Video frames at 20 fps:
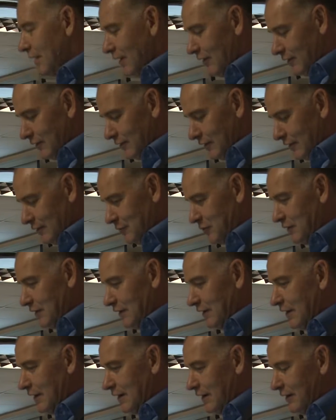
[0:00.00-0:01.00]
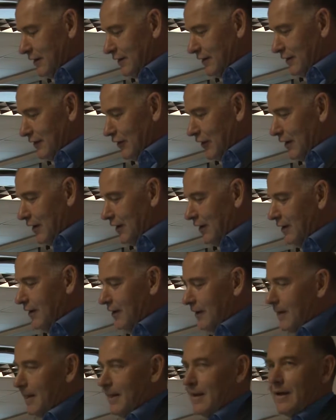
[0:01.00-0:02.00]
currencies, particularly the dollar,
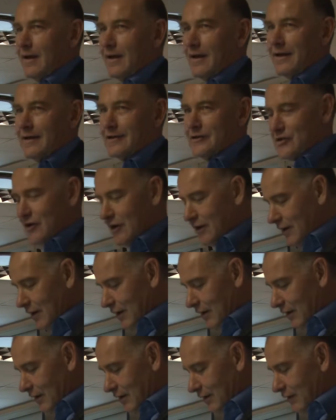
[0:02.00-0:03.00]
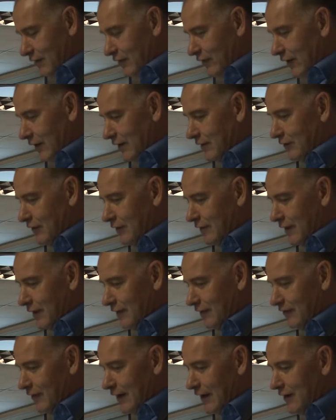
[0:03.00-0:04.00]
and showed how it in fact
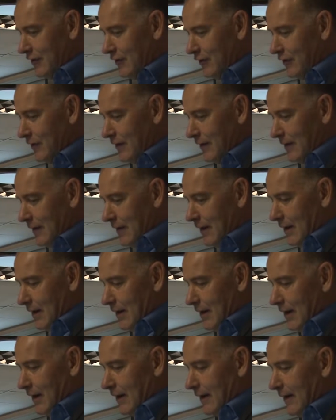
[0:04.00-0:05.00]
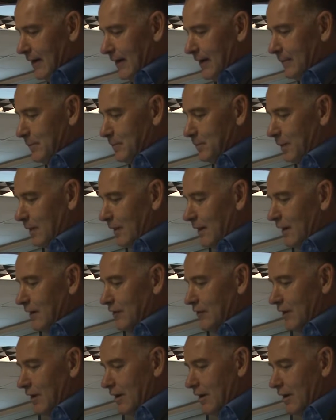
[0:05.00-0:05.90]
retained value. Adrian